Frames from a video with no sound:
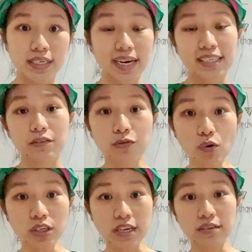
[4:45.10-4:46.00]
the
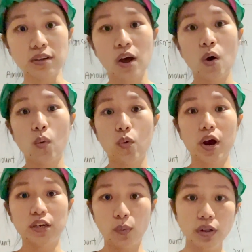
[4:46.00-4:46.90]
1940s,
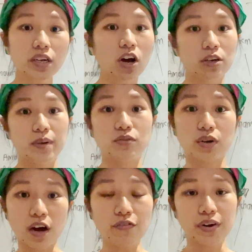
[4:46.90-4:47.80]
where the world economy is
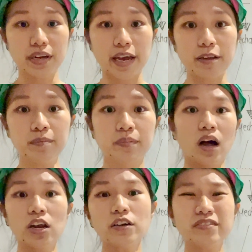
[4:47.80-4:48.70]
recovering again,
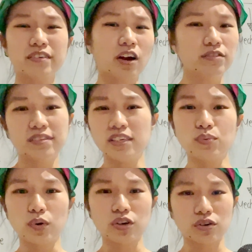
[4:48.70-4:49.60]
a lot of currencies
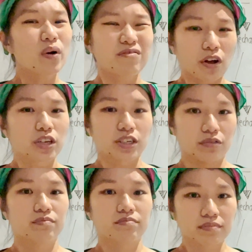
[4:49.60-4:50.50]
were quite
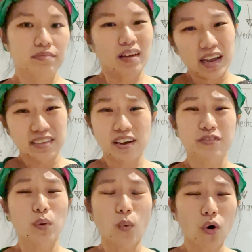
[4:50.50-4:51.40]
volatile. It's
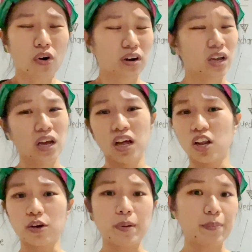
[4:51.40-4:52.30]
after war, a
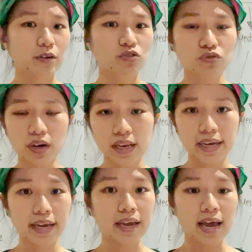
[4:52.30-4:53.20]
lot of people are
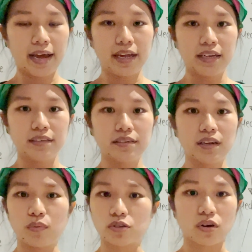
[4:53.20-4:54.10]
struggling, and
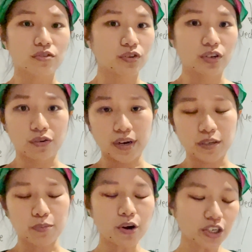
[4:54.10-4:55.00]
it was also the Great
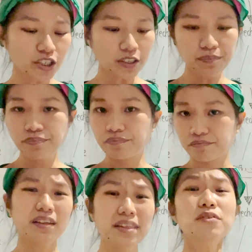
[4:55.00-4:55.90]

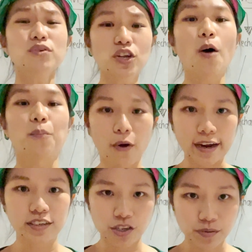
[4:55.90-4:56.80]
Depression. Things were not
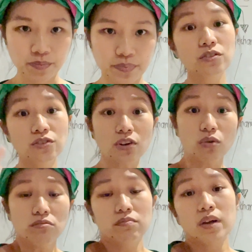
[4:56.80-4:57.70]
bright.
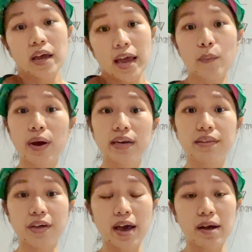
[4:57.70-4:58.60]
So
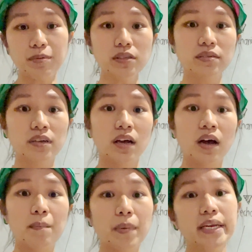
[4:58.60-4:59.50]
when that happens,
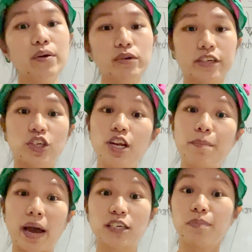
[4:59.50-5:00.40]
money was actually
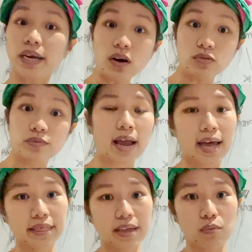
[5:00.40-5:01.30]
backed by gold.
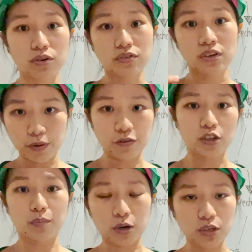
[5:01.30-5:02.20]
And that was before
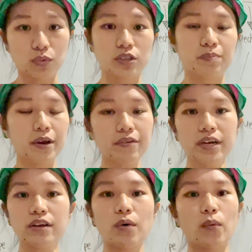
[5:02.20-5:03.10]
the Bretton Woods
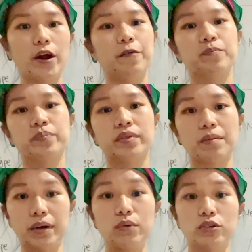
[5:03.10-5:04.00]
period, where money